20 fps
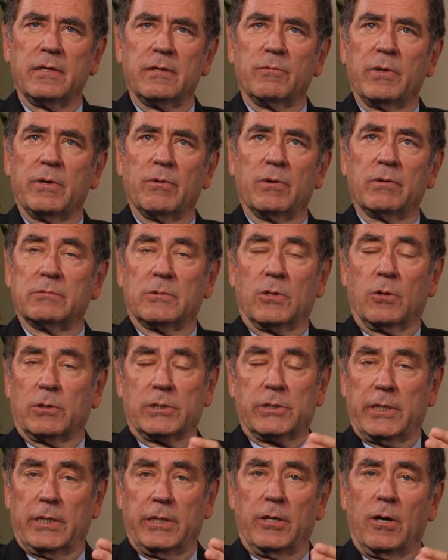And we, of
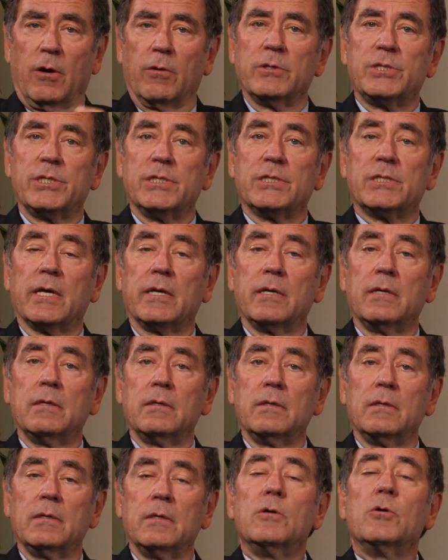course, didn't know. And she said,
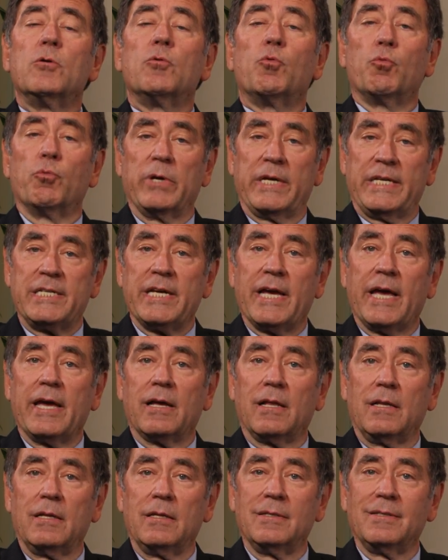
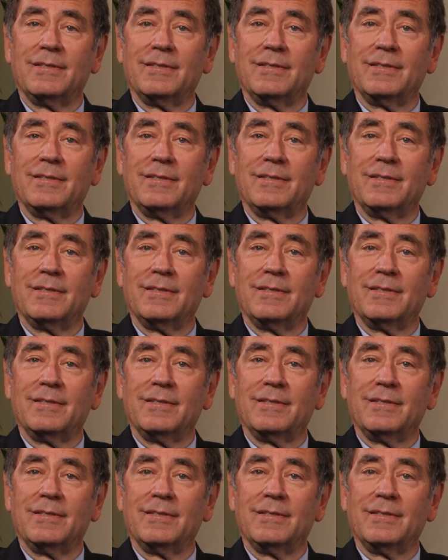retail.